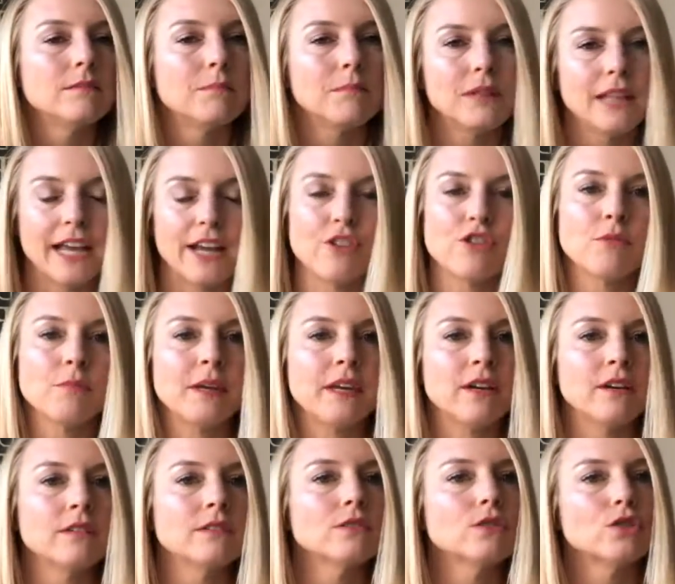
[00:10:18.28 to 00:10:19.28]
Plan your
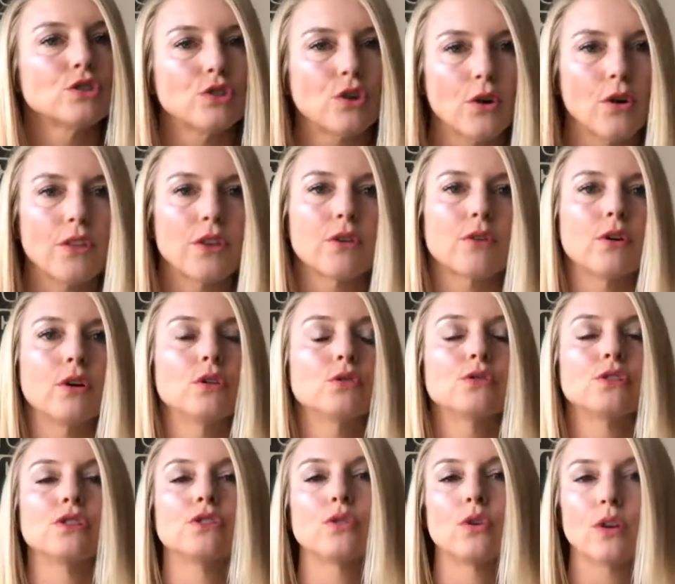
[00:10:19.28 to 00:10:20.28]
meals, go to the
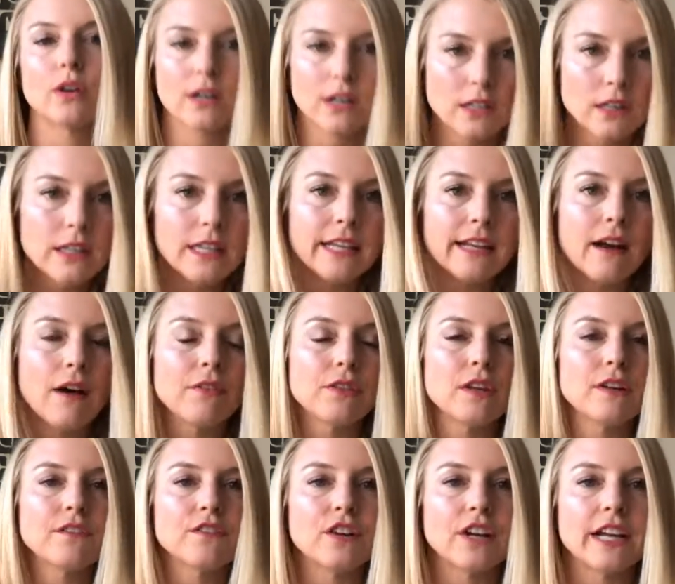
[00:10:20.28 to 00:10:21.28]
grocery store, clean out
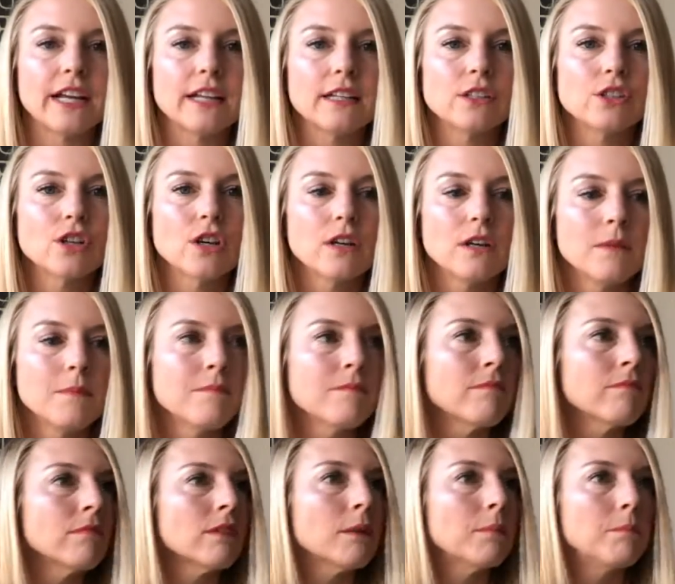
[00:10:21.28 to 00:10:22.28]
the fridge,
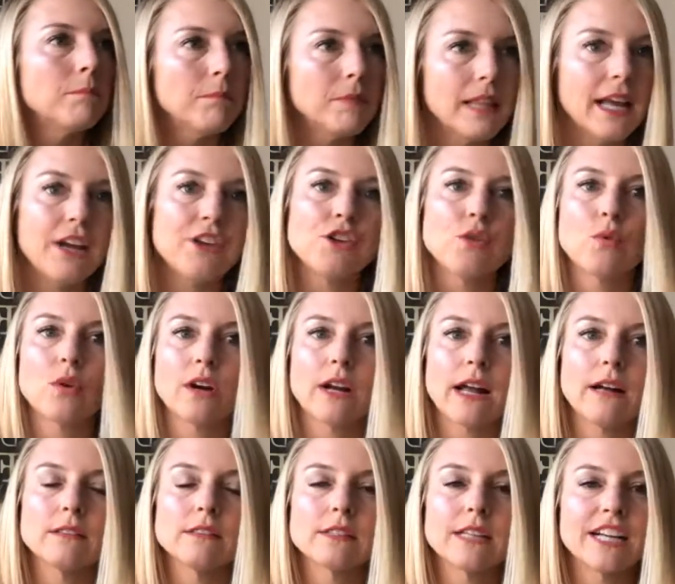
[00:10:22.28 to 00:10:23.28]
plan your
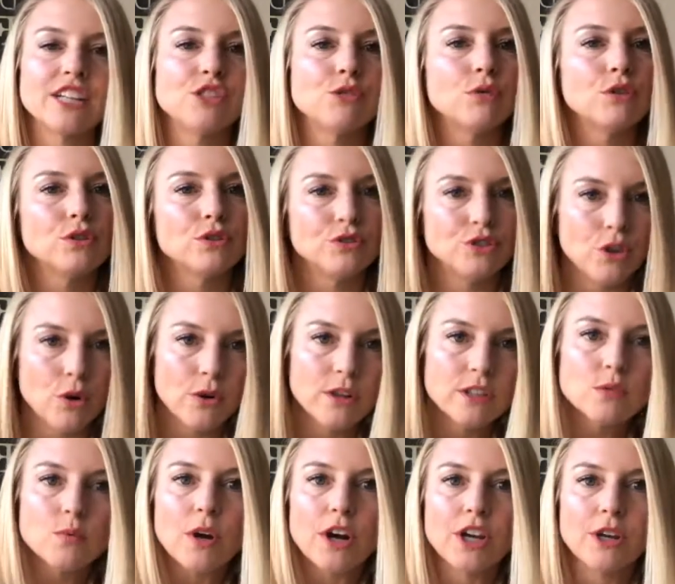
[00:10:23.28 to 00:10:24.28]
workout schedule,
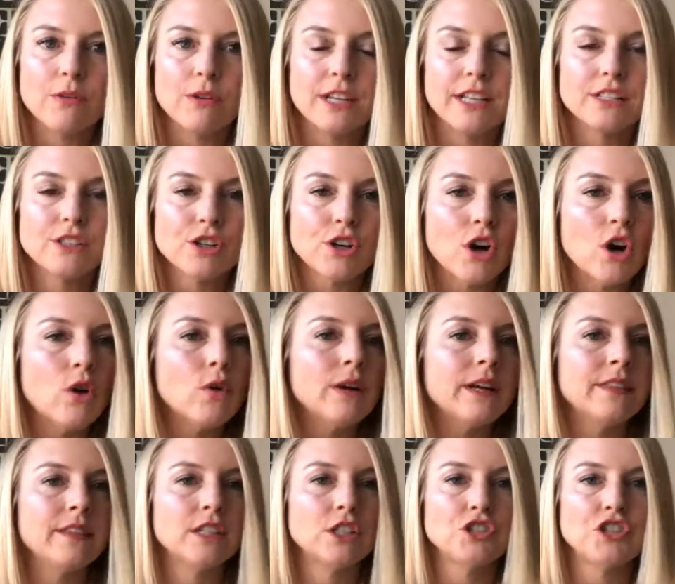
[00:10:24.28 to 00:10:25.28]
notice where you need to go
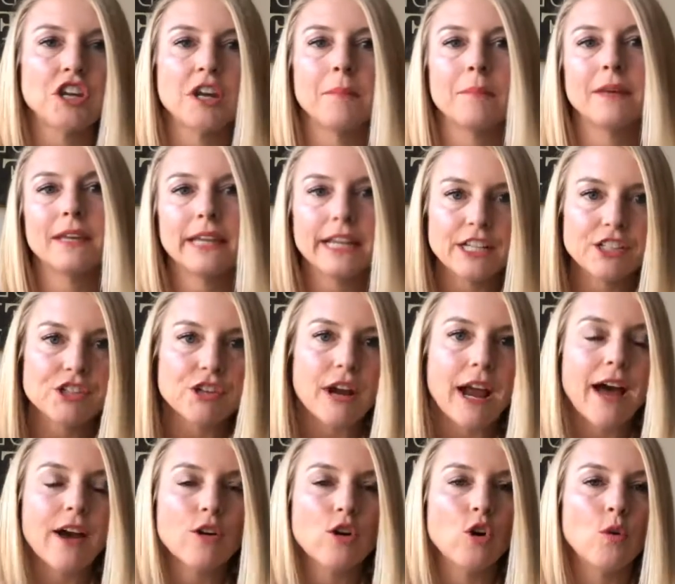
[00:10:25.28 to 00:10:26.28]
in the gym, get your
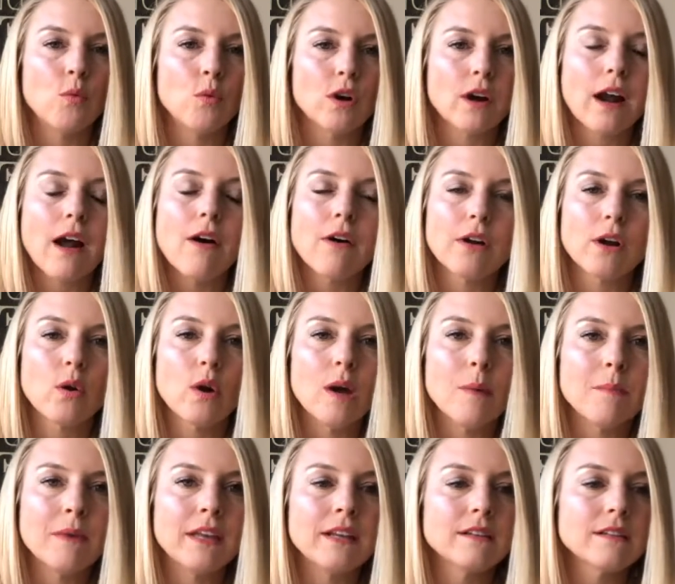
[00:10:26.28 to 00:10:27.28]
at-home workout
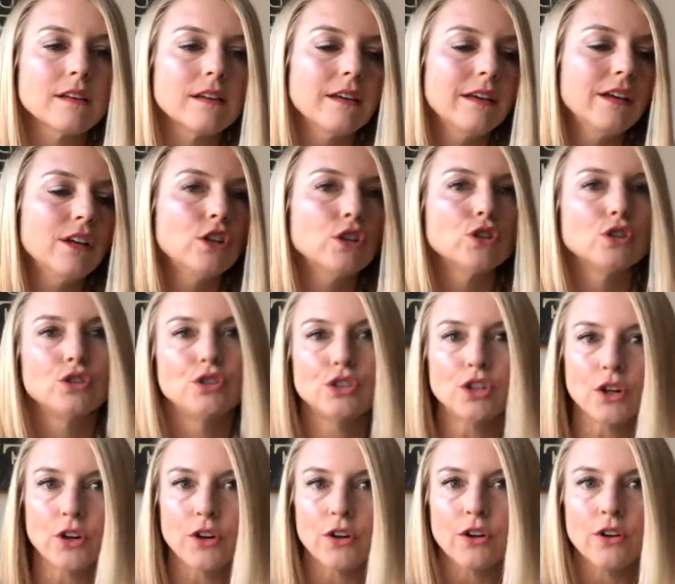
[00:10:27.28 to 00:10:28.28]
equipment,
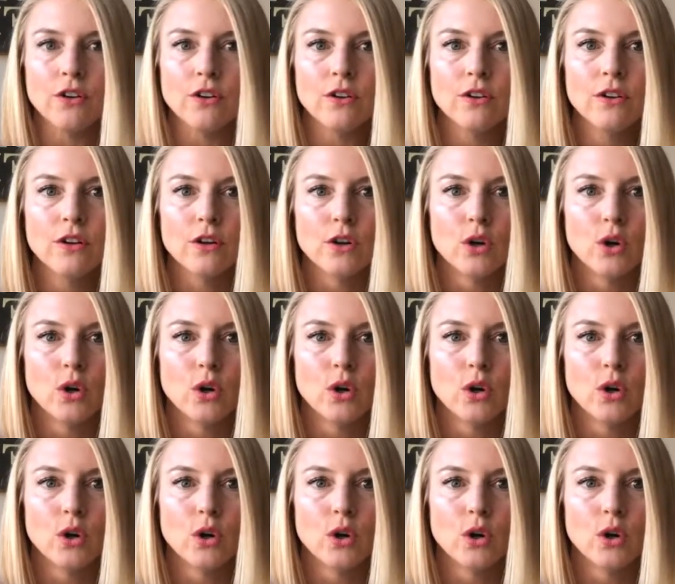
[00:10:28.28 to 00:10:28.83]
journal,